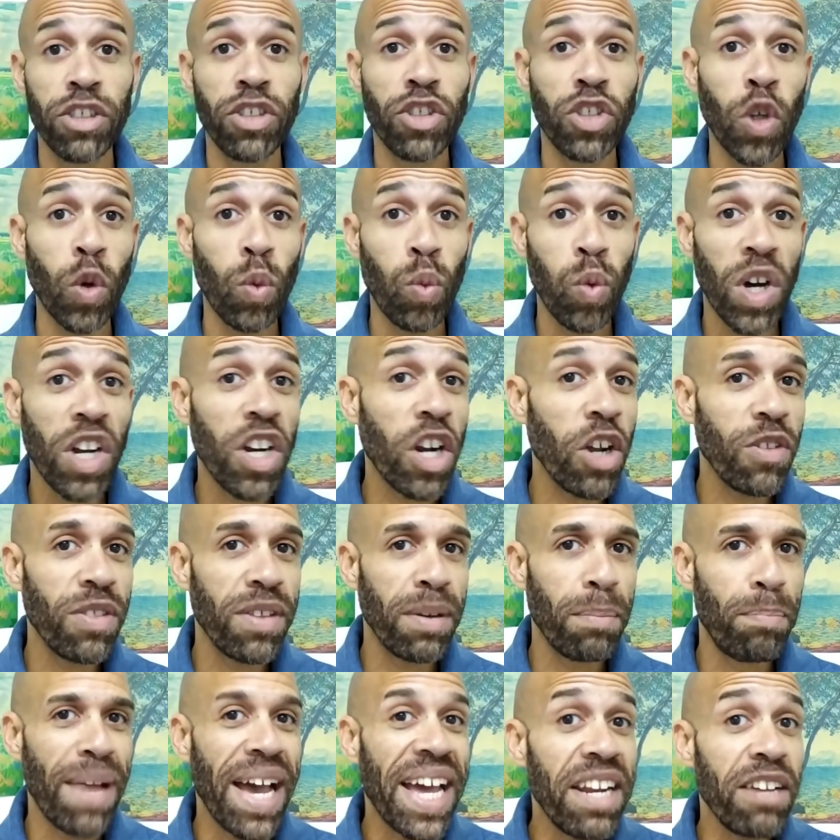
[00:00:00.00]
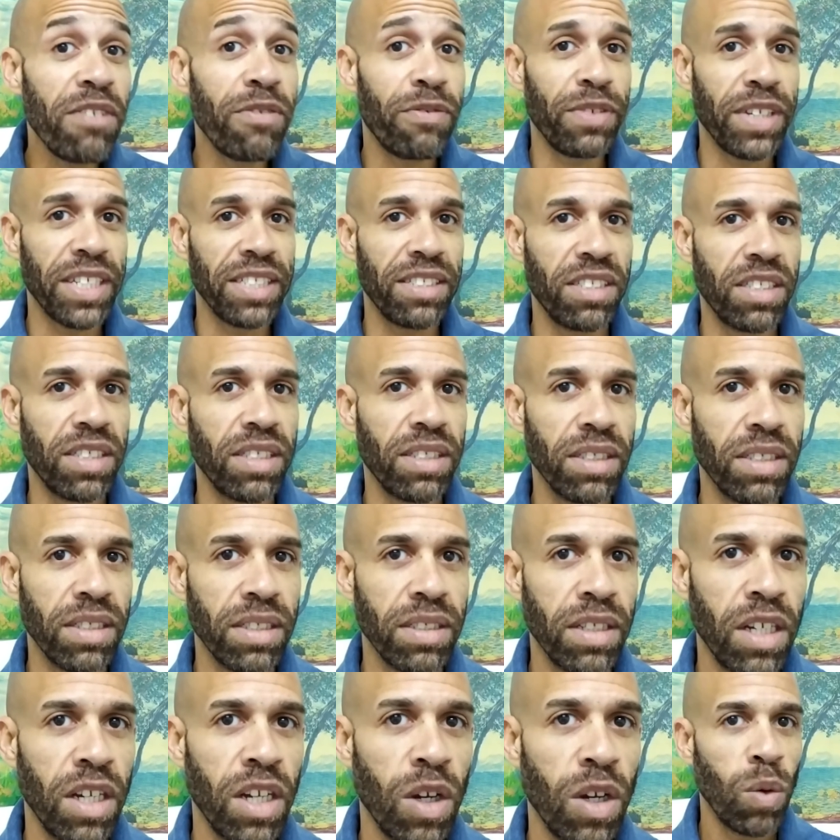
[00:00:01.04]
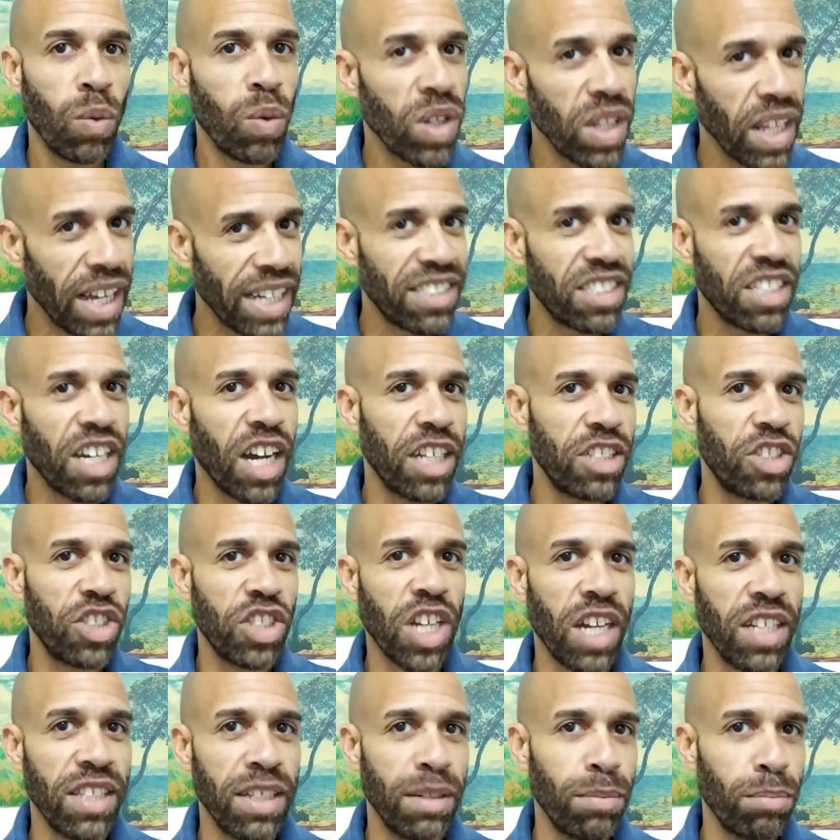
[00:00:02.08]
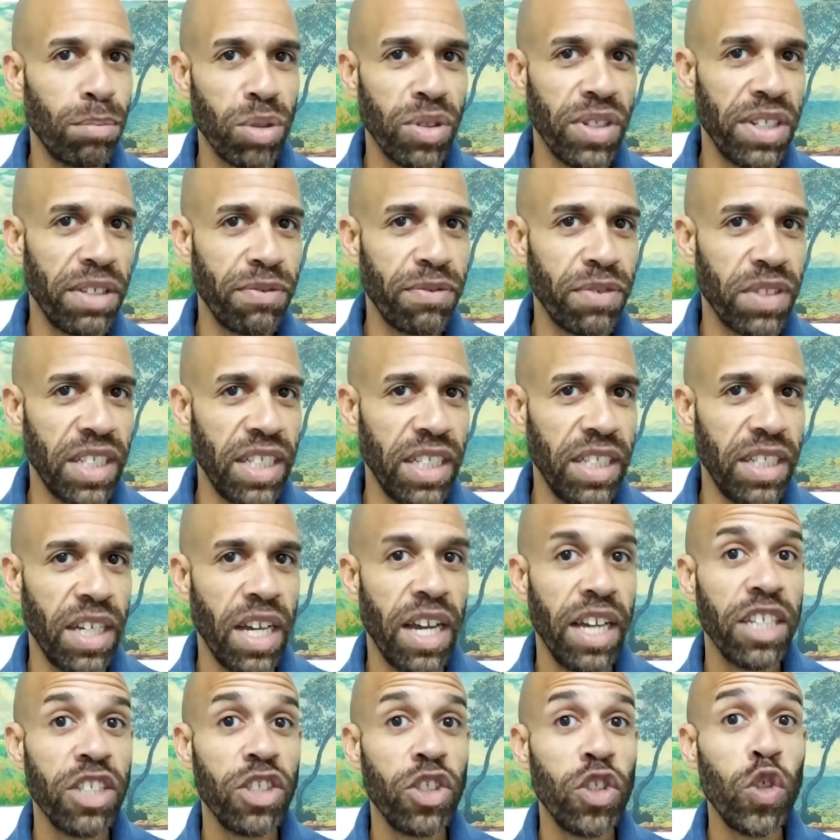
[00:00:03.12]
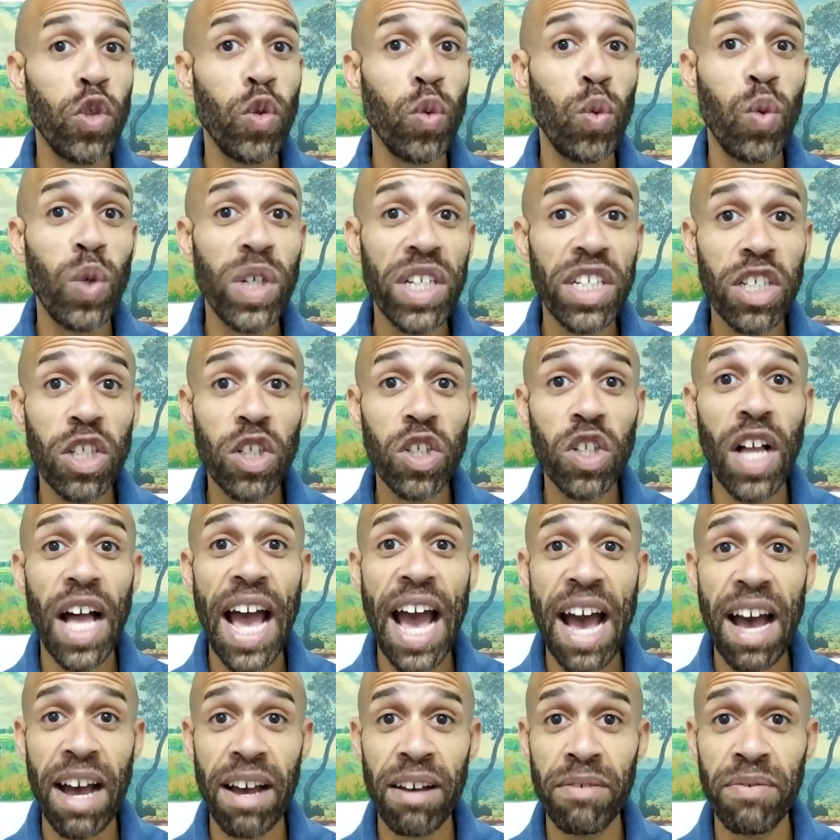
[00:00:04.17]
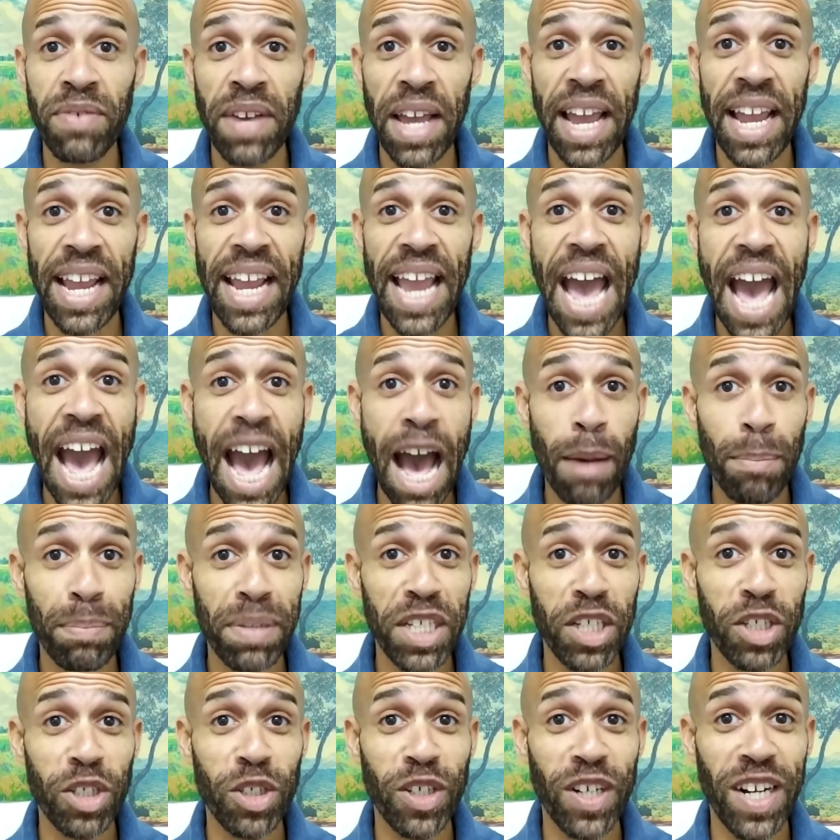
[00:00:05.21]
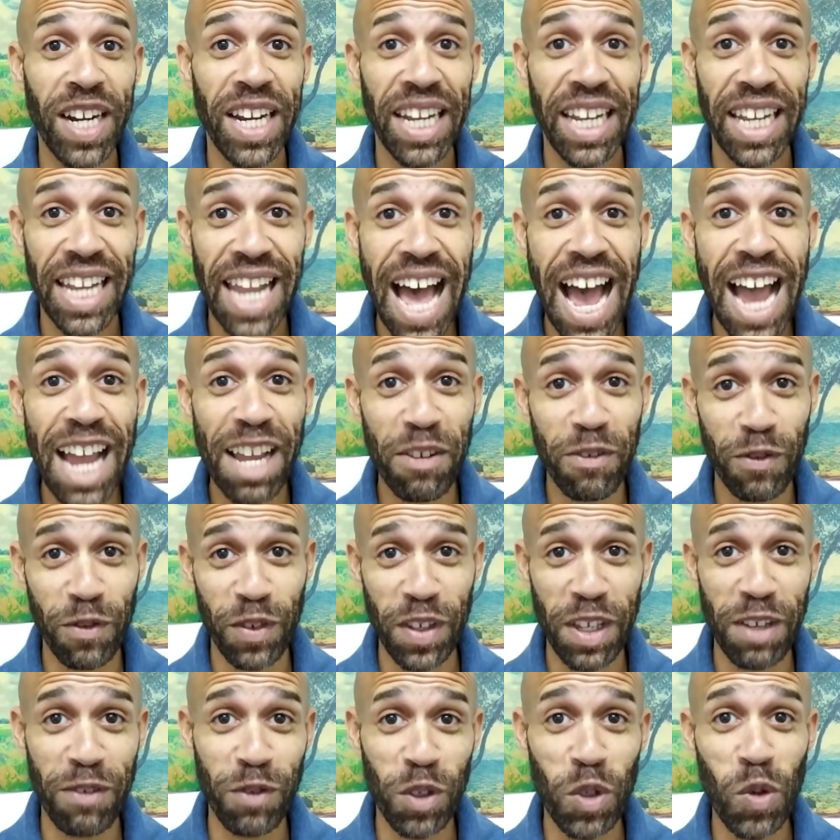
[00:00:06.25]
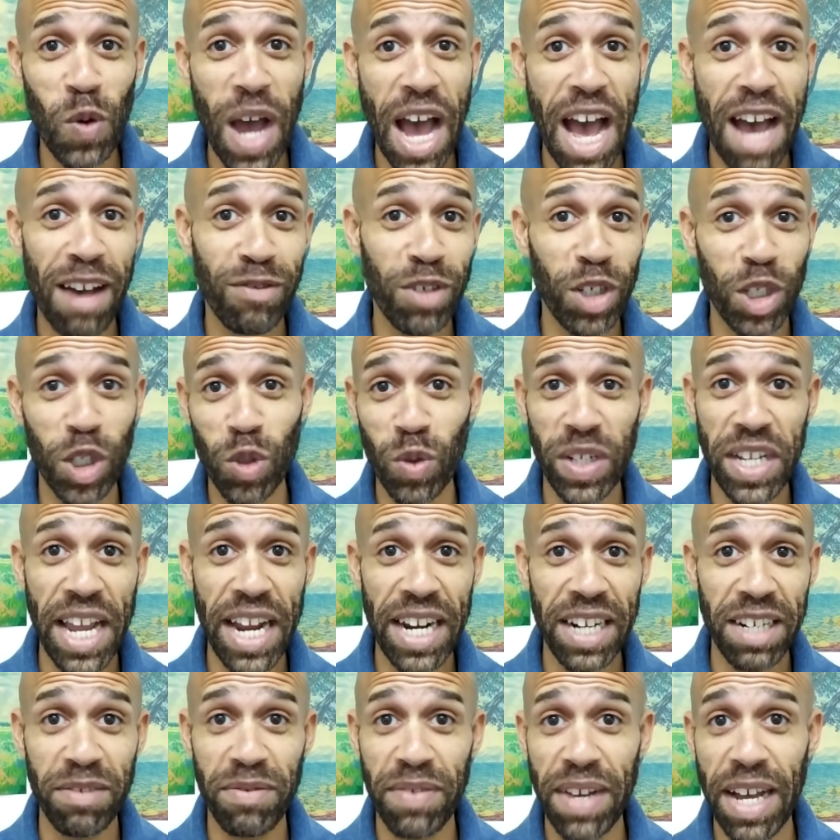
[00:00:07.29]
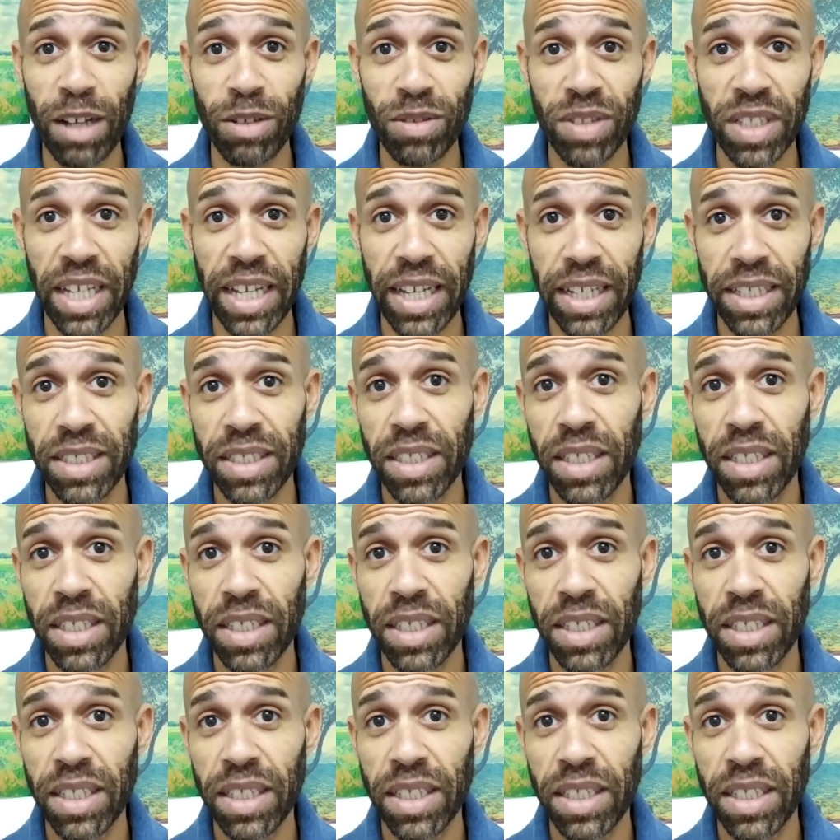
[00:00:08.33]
So what are the benefits? Well, I touched on them briefly. You will have a happier life if you have a creative outlet.